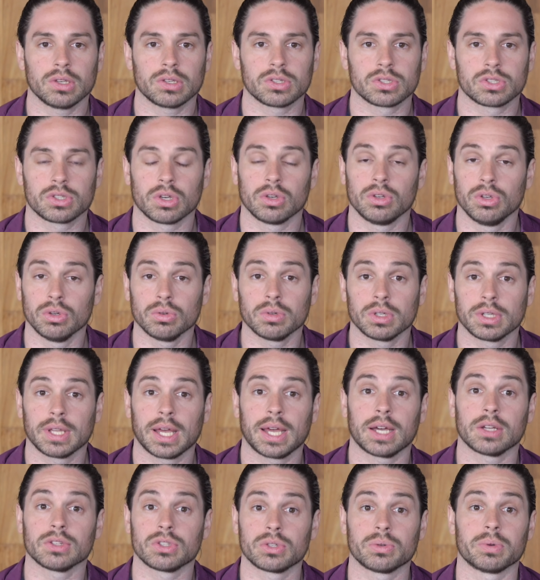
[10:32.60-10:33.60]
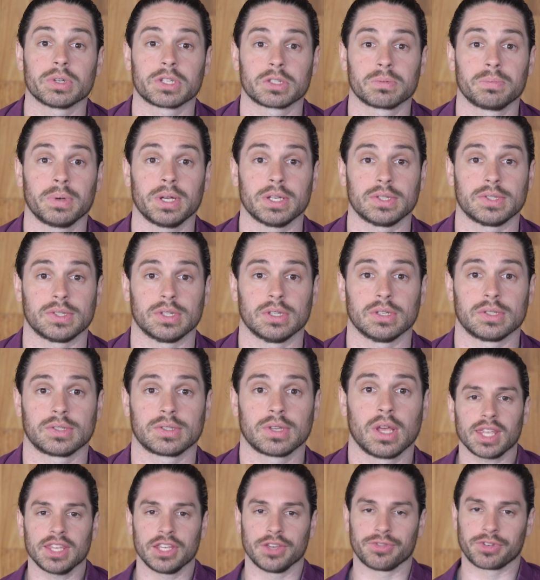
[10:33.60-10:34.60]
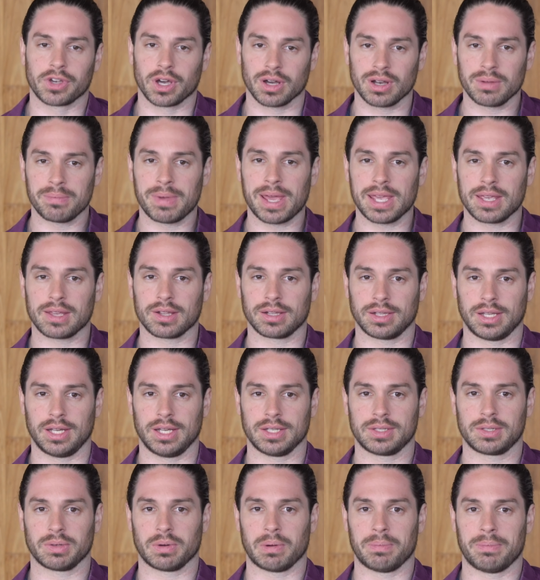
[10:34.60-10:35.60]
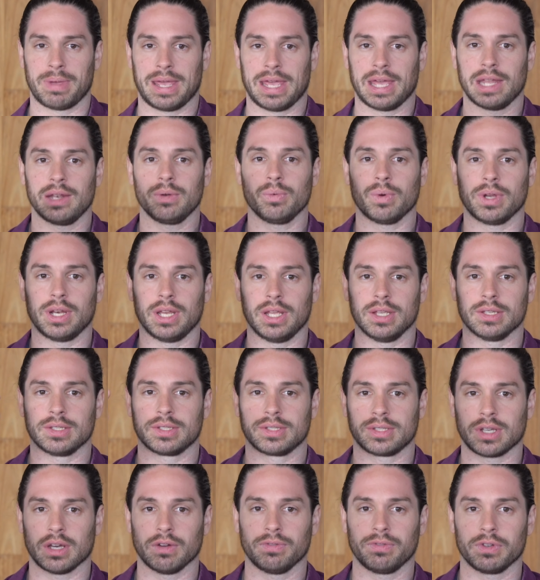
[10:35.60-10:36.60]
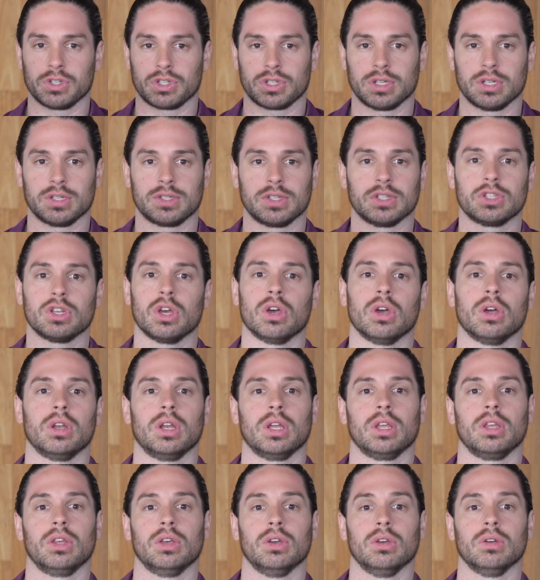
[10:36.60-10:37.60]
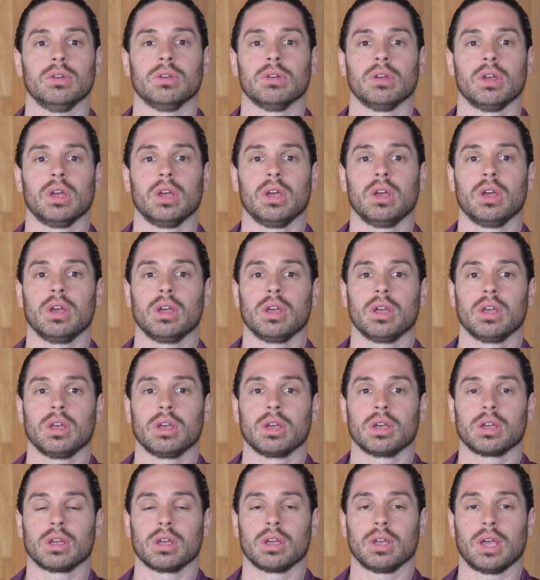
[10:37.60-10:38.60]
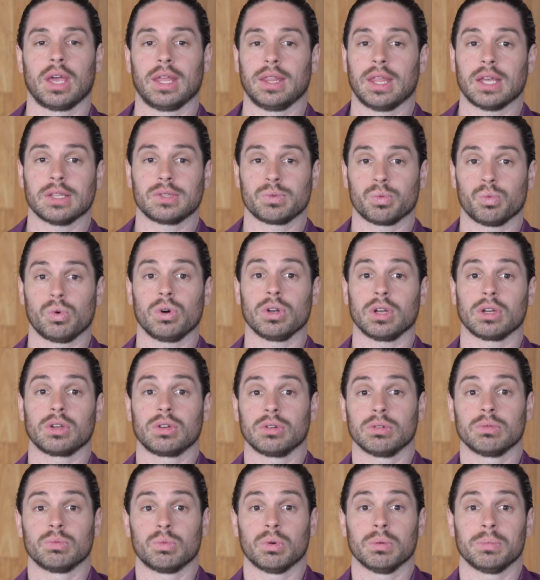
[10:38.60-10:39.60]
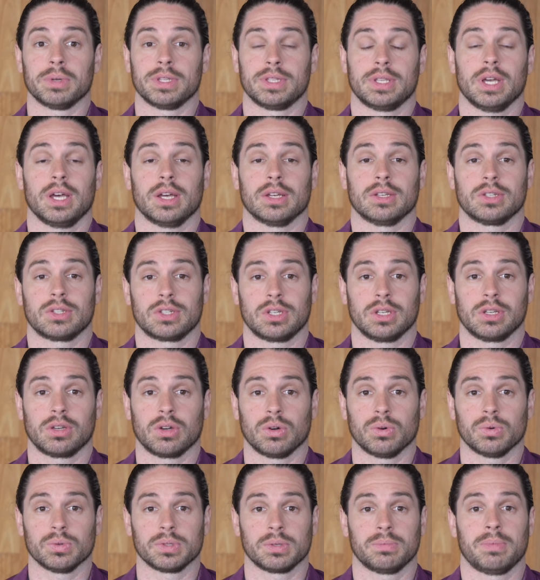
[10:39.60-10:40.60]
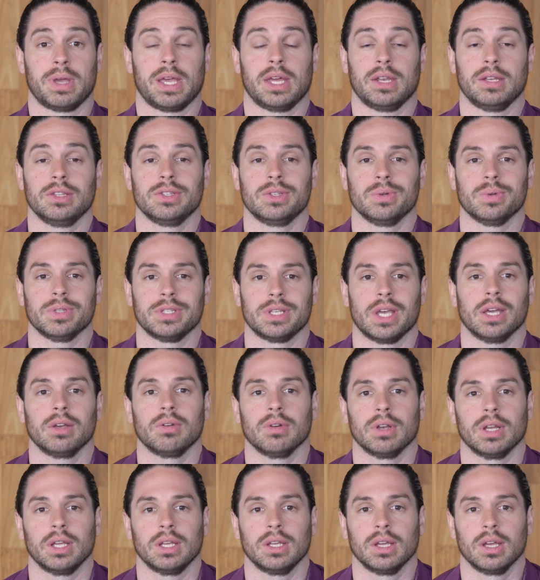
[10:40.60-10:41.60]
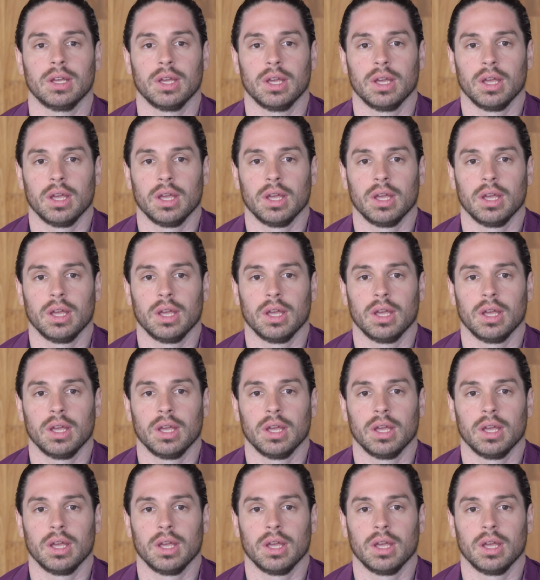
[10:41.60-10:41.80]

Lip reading: So you're allowed to express this. You've got to make clear to a man when his selfishness is hurting you. And that's what a good woman does. She calls a man into integrity.